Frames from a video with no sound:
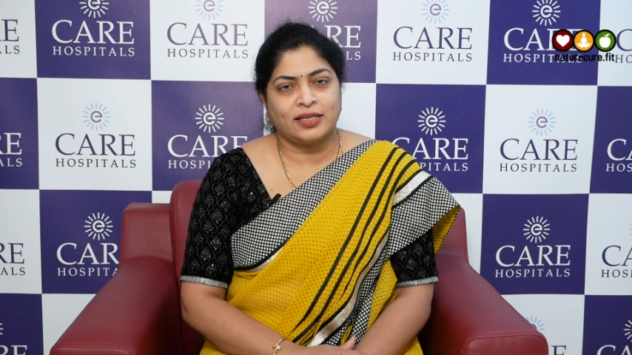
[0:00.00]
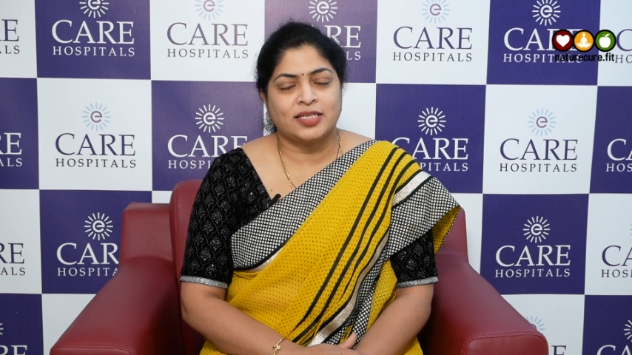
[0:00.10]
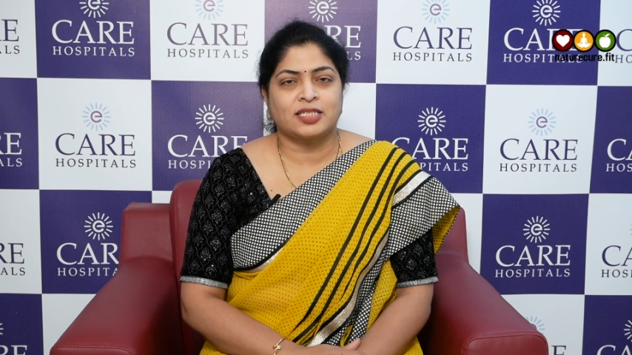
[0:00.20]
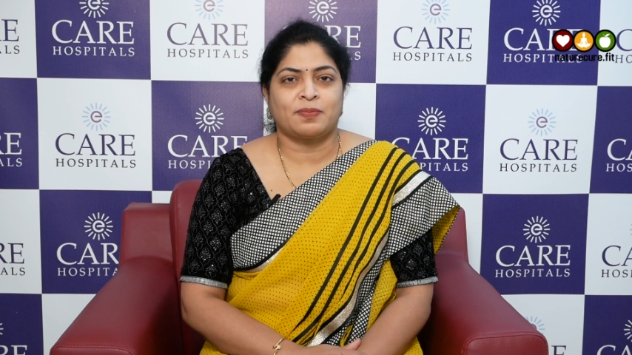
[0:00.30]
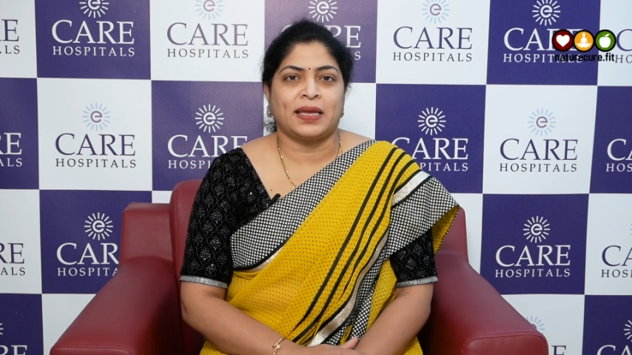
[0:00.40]

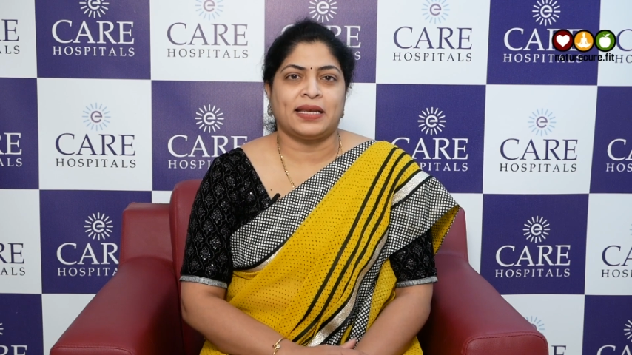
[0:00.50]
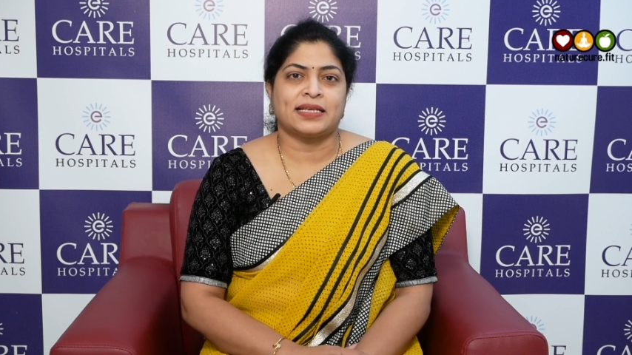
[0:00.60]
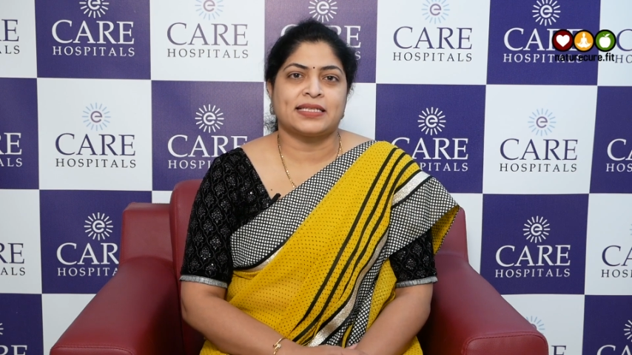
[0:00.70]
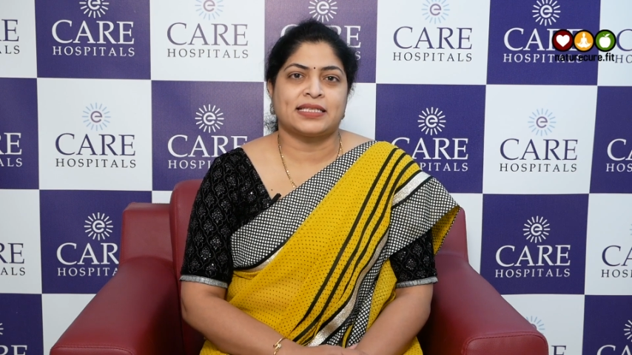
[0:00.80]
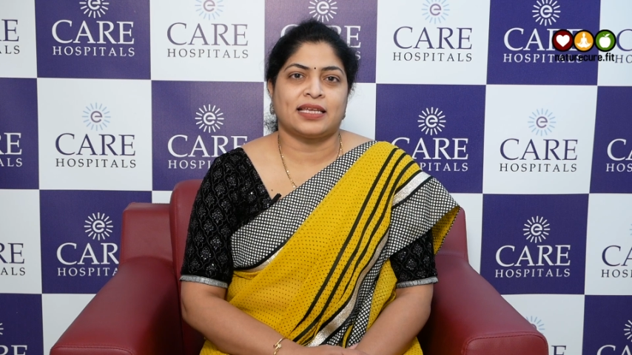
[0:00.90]
this
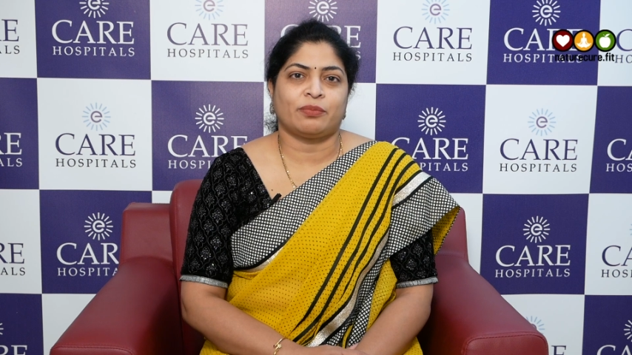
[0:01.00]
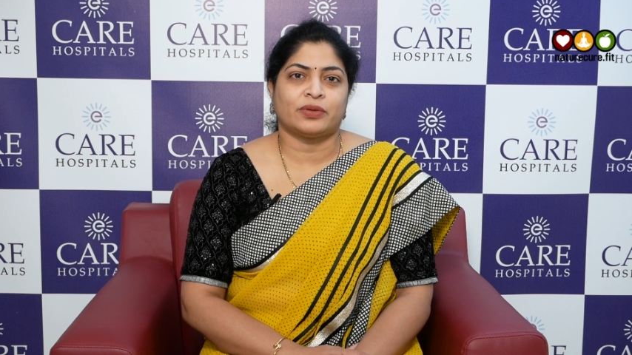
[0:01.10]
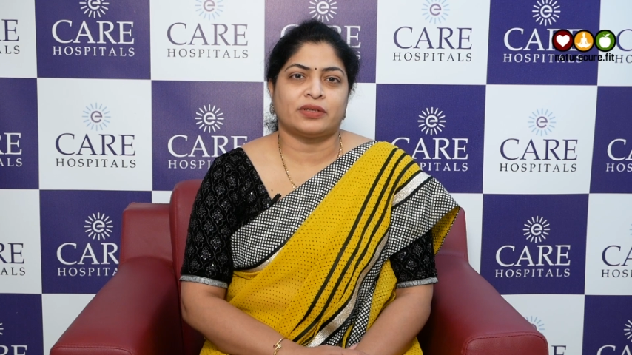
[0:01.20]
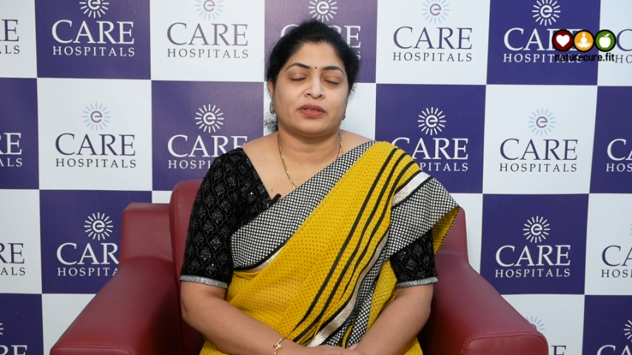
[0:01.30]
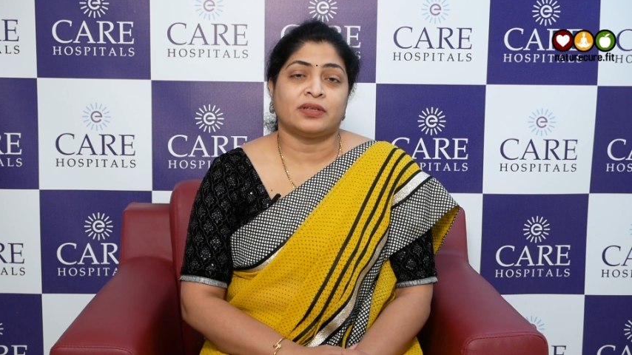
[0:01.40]
painless
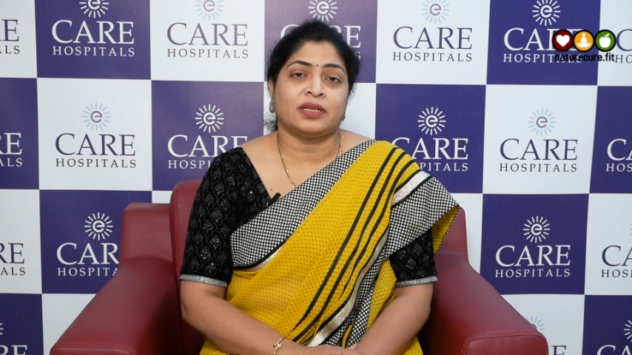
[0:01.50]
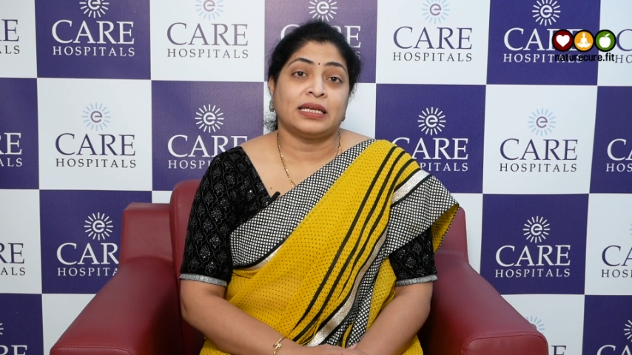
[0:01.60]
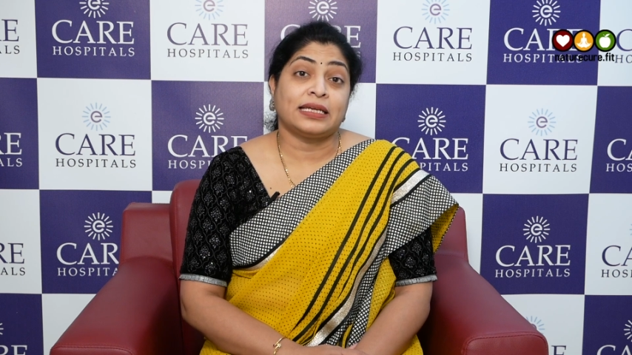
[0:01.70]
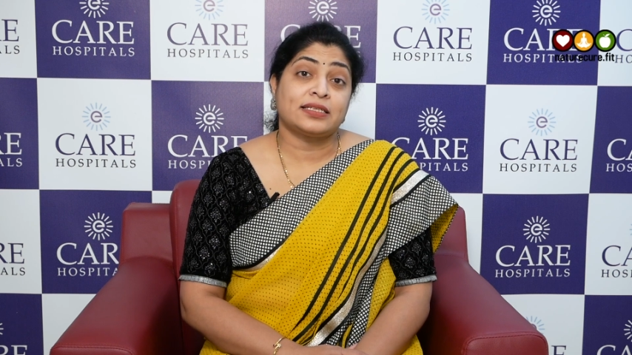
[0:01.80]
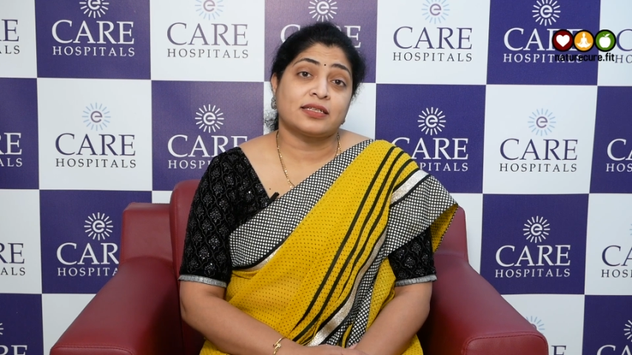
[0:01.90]
labor
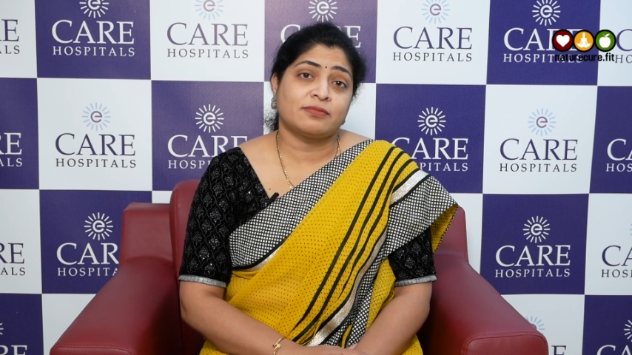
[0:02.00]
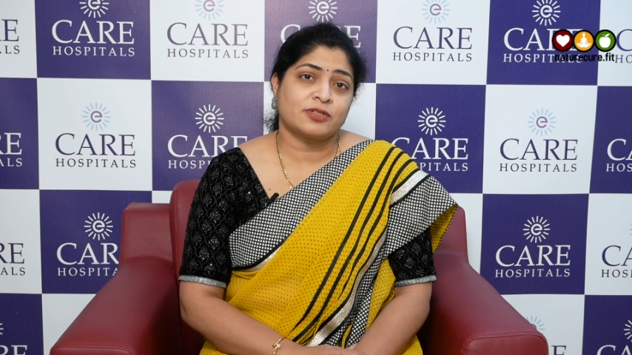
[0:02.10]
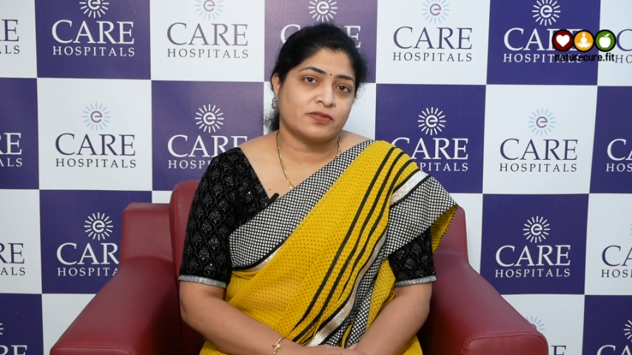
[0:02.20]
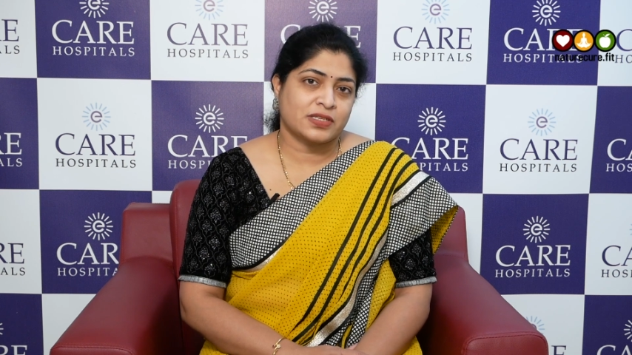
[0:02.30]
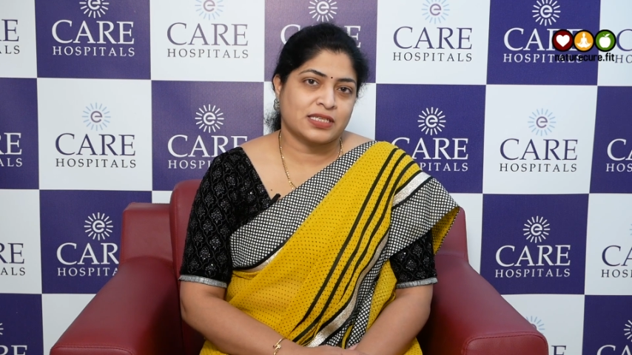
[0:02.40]
in terms
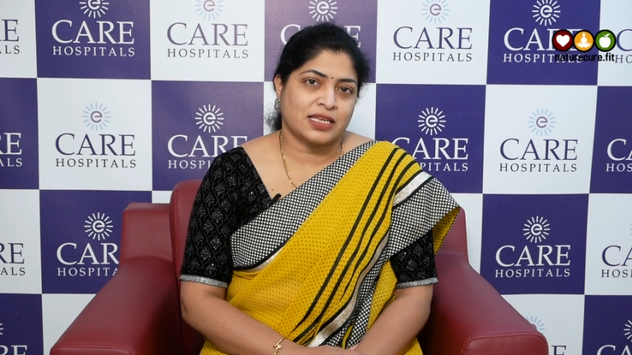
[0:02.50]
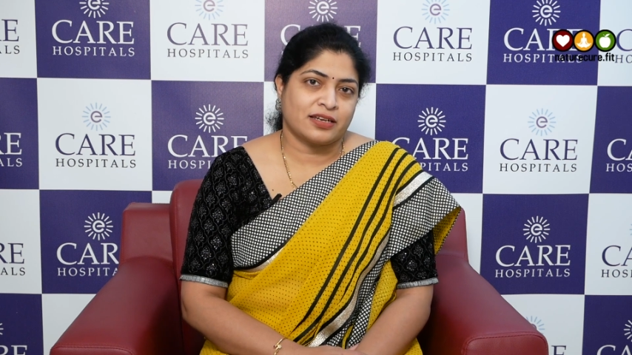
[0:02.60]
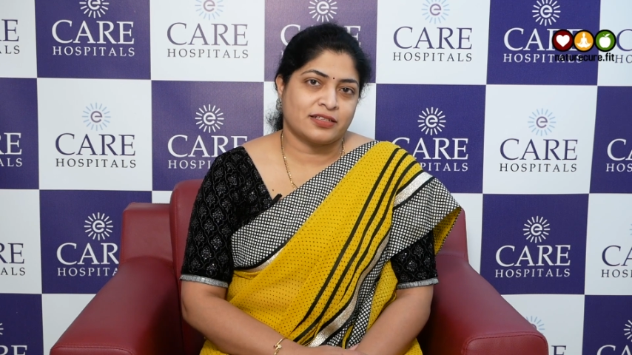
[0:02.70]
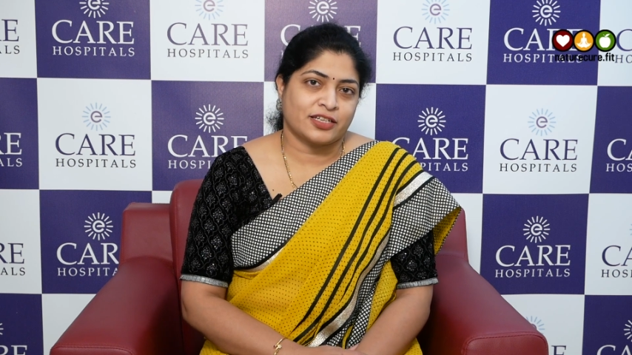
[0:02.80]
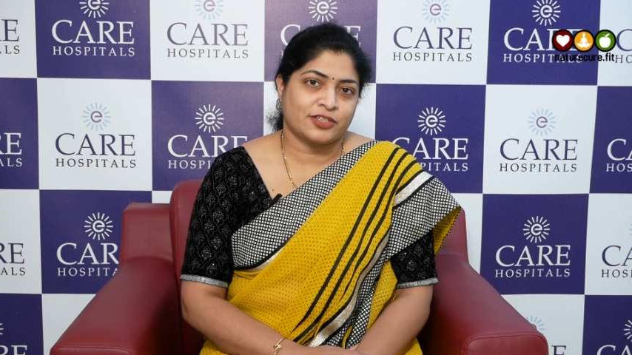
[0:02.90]
of
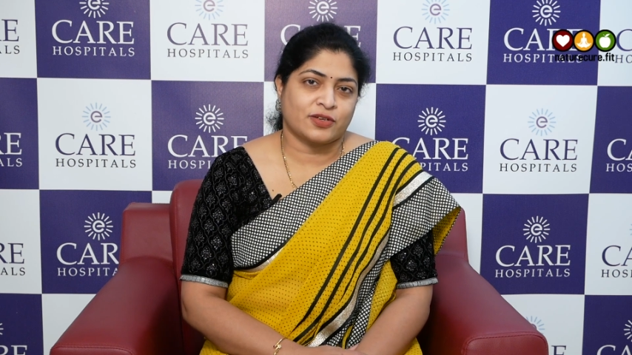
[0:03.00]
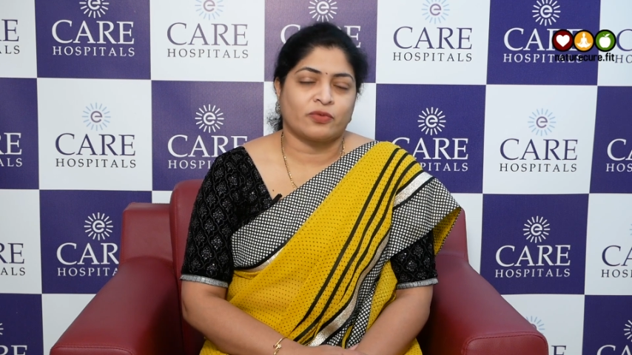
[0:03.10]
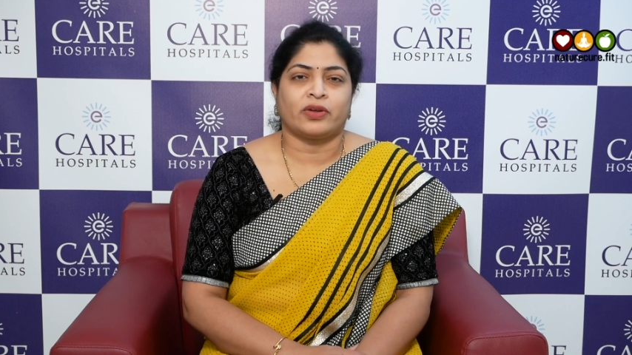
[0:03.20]
cesarean section.